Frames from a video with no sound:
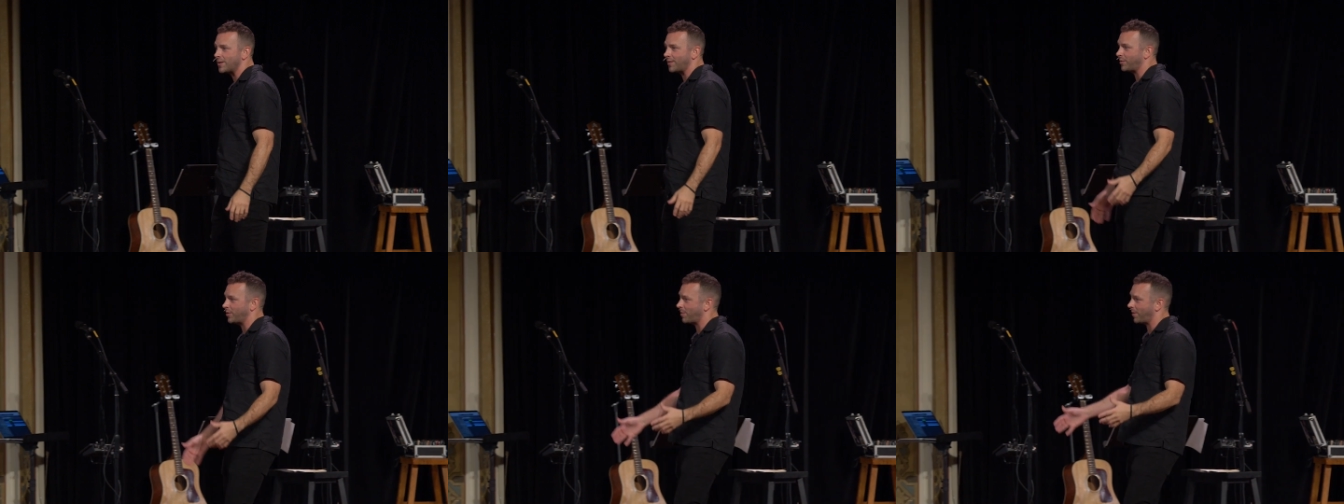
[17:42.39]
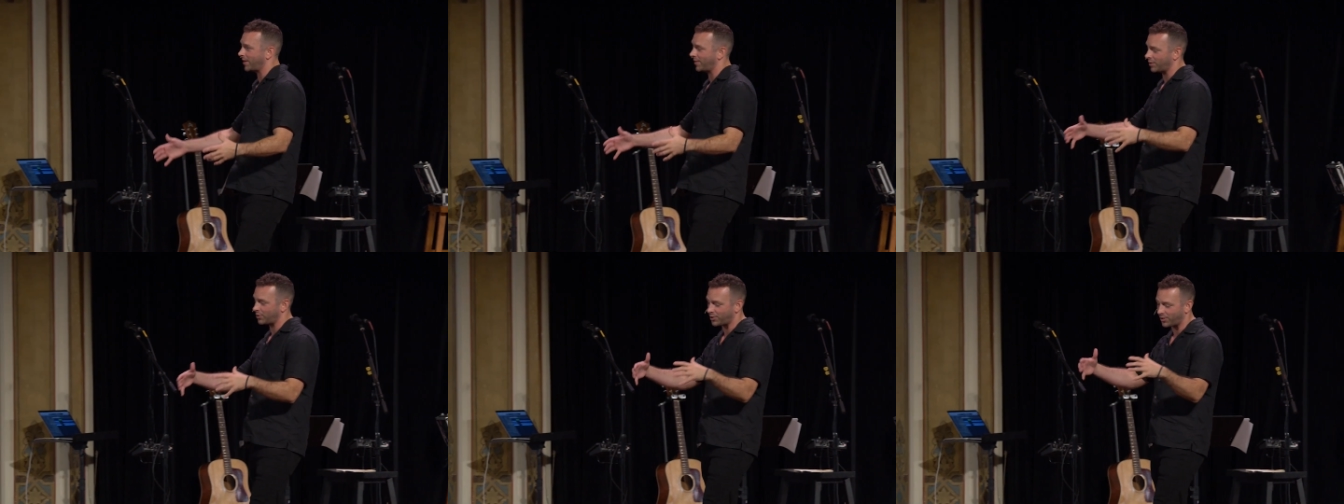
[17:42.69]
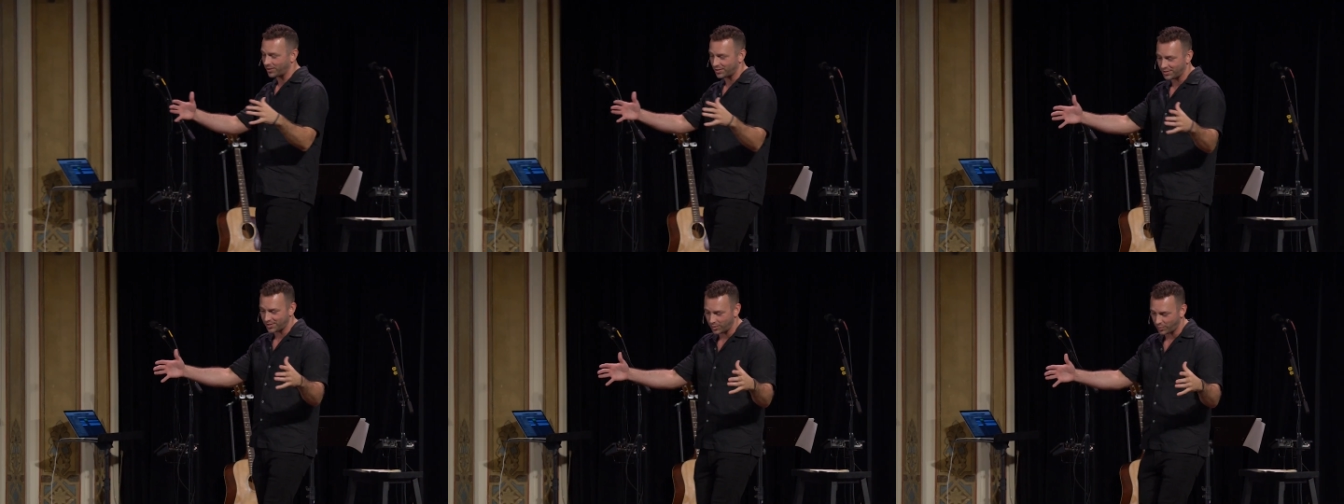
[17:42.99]
or if you're part of a
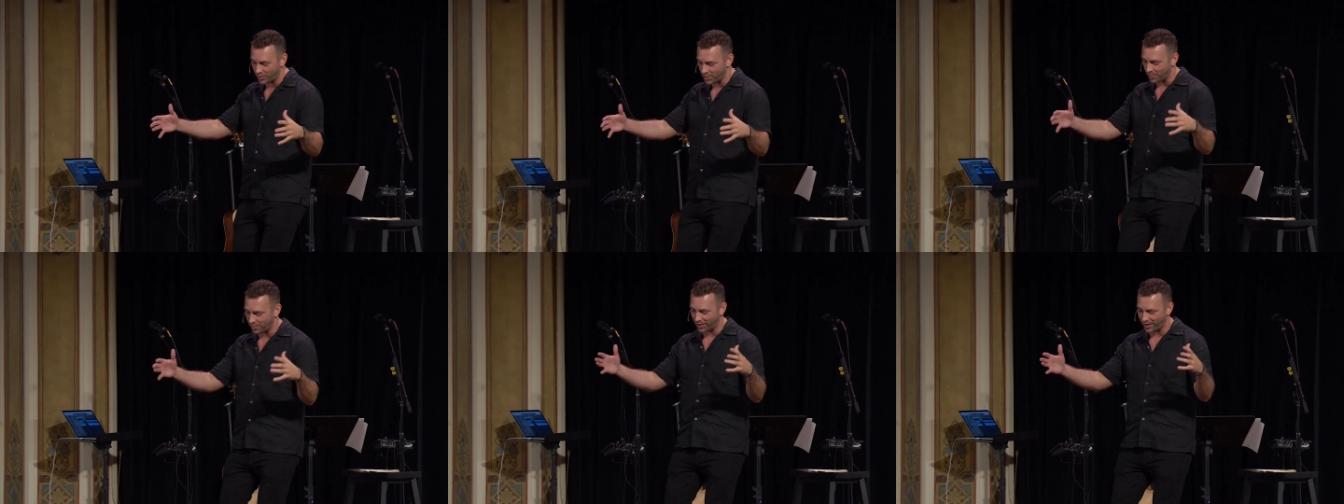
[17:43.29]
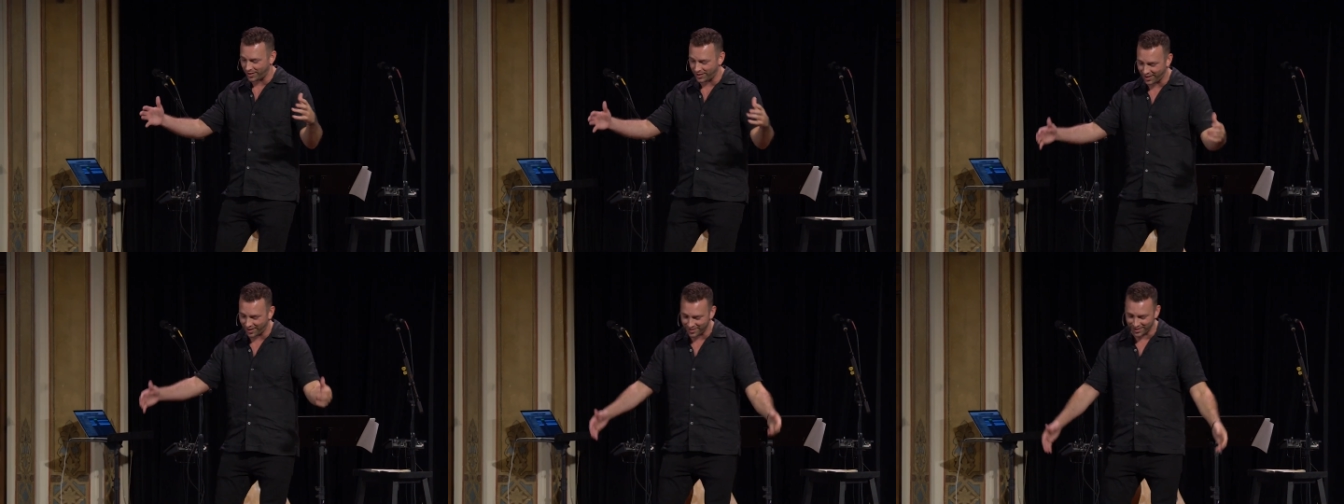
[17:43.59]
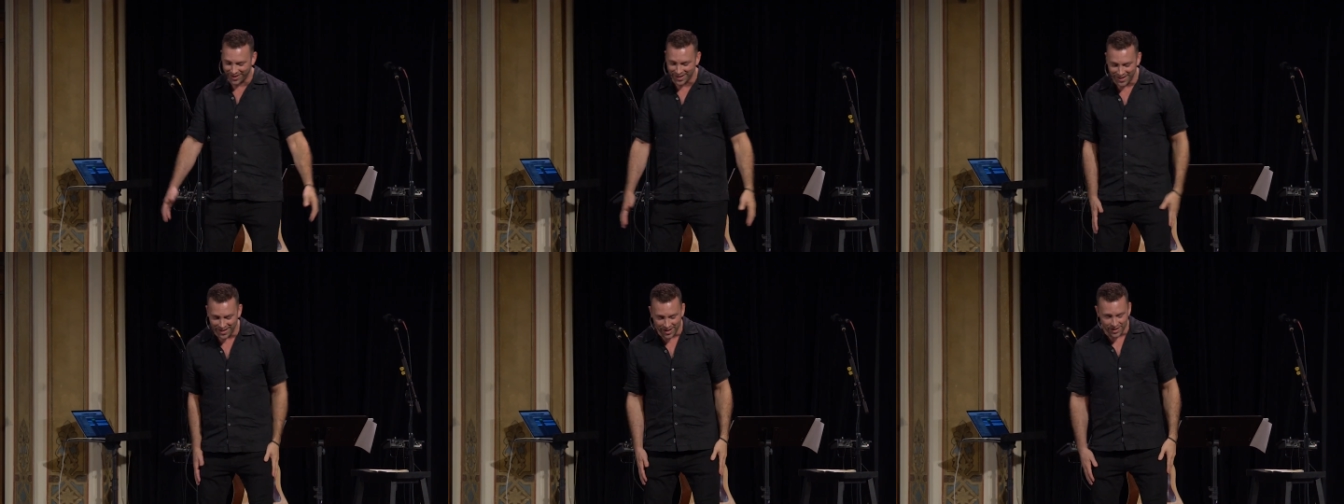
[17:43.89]
church thing where you pray
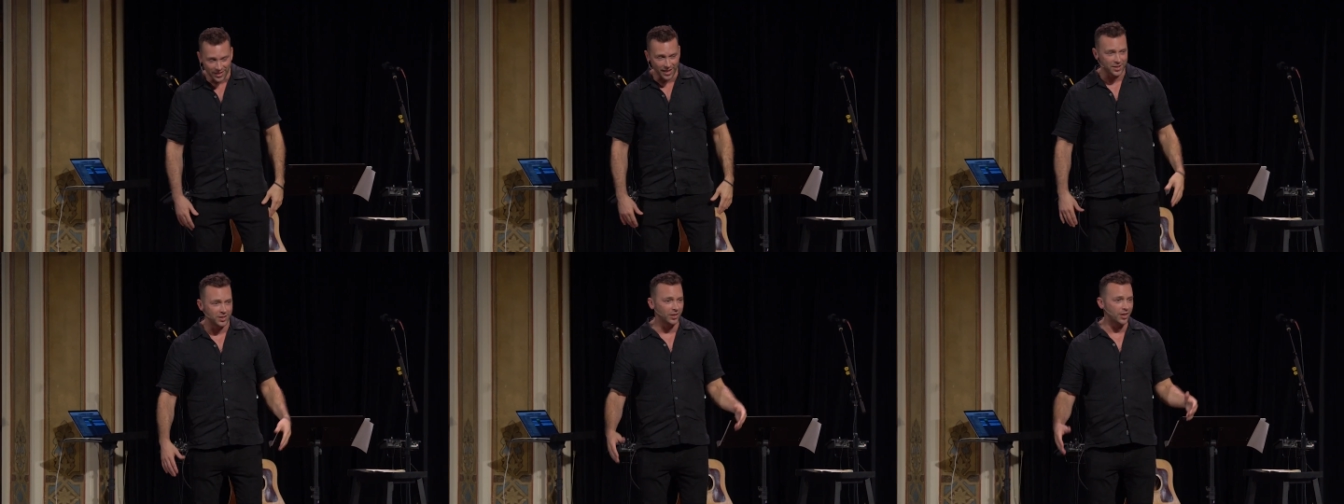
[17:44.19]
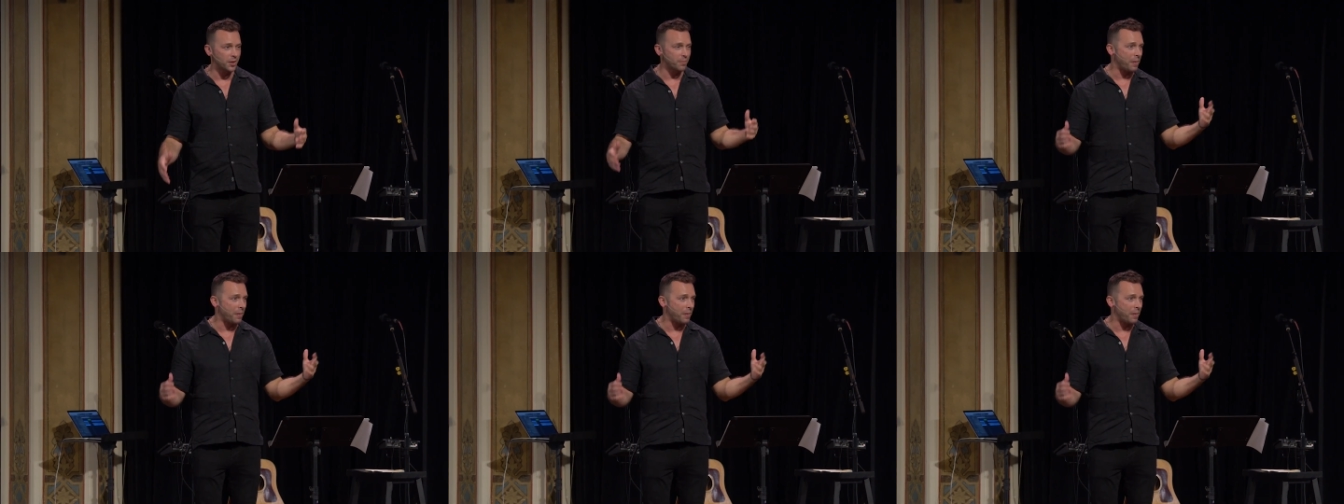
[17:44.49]
together. Like, you know,